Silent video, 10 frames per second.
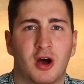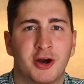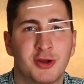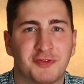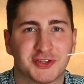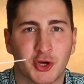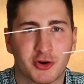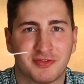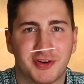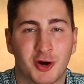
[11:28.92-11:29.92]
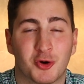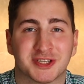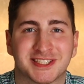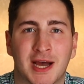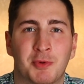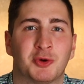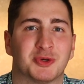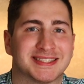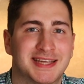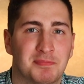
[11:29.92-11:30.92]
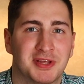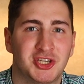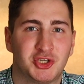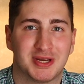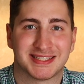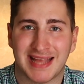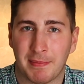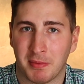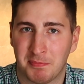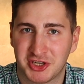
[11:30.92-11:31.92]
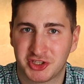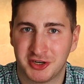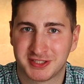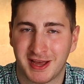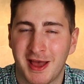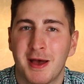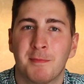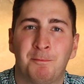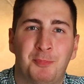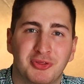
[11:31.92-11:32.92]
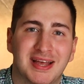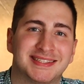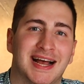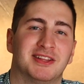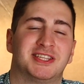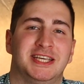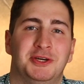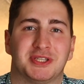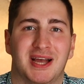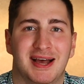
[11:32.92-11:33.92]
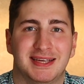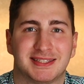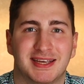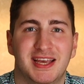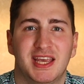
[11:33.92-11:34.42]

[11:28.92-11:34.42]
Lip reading: Are you a photographer or someone who simply enjoys snapping pictures? Put that talent to use, guys.